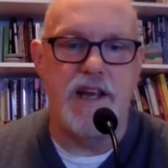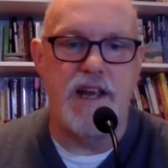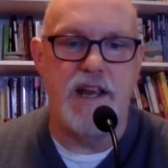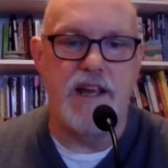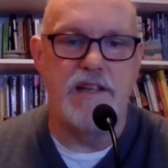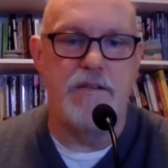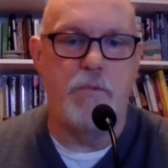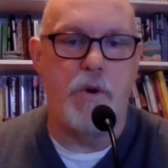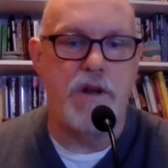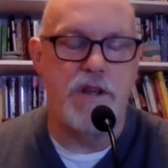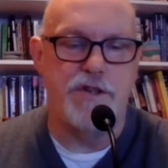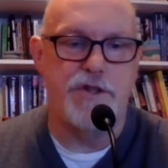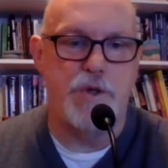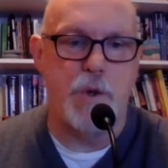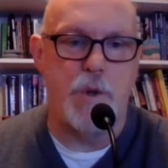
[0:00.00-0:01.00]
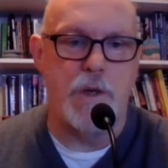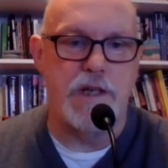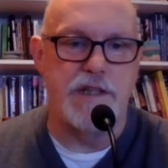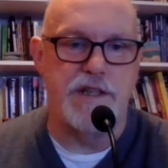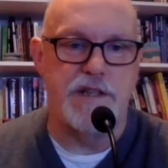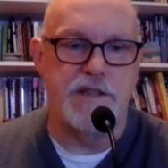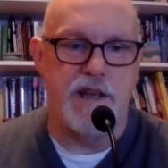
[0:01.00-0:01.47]
in one of the
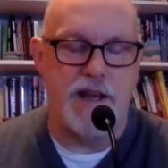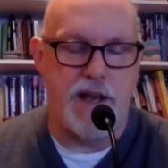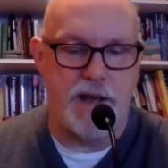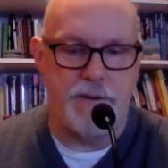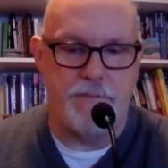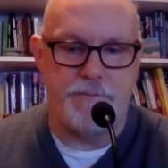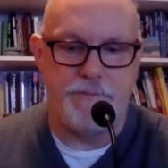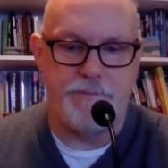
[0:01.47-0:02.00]
stories as a